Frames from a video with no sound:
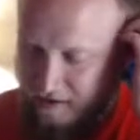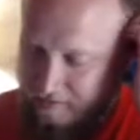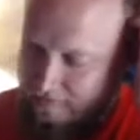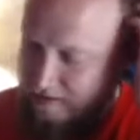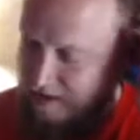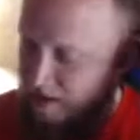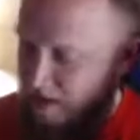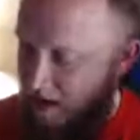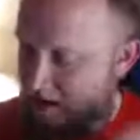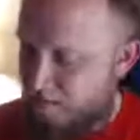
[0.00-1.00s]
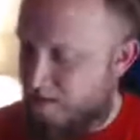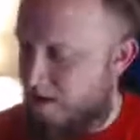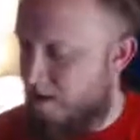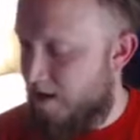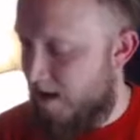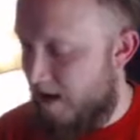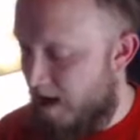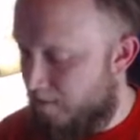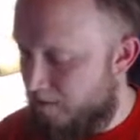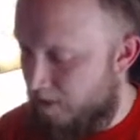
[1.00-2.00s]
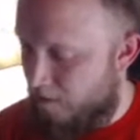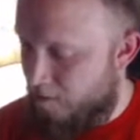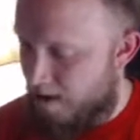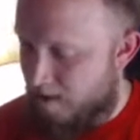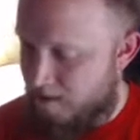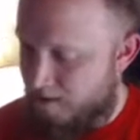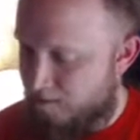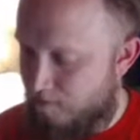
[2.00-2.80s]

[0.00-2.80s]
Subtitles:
for each ongoing card I have. So that is